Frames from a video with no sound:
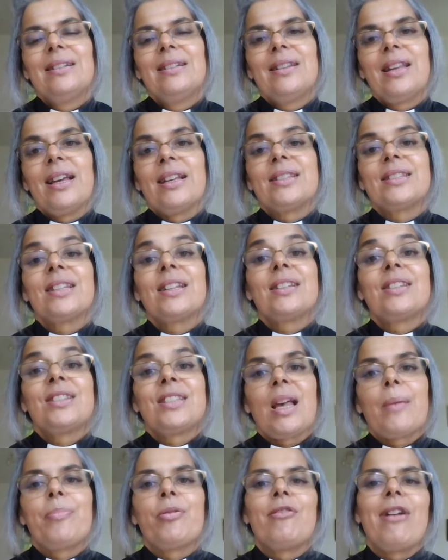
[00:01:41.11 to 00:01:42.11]
there's
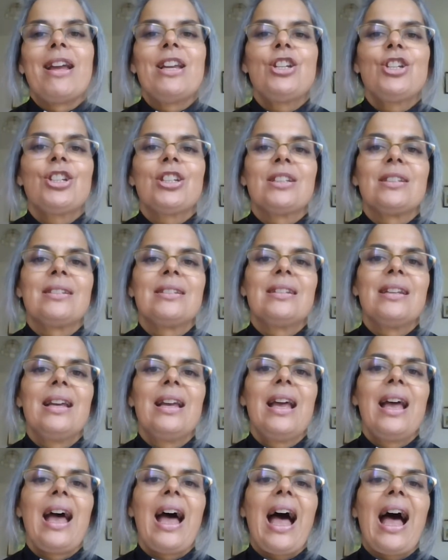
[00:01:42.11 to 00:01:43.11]
separation
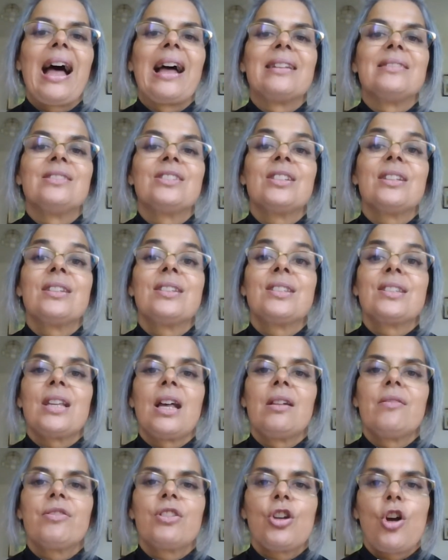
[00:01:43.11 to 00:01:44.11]
and
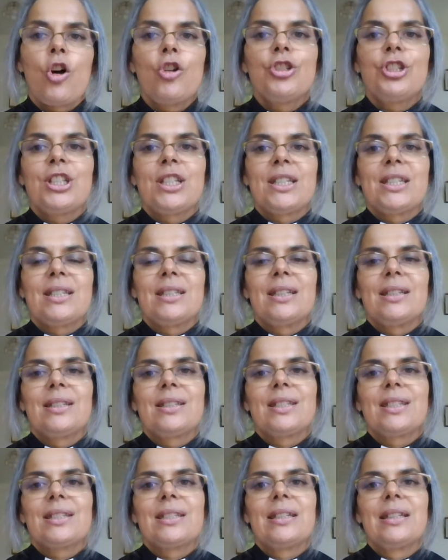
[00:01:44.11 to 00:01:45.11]

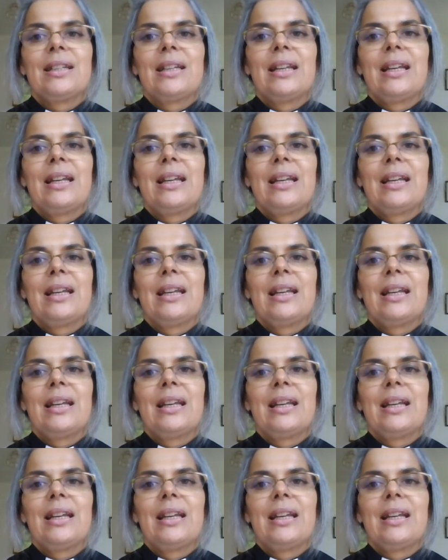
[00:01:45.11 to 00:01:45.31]
self-consciousness.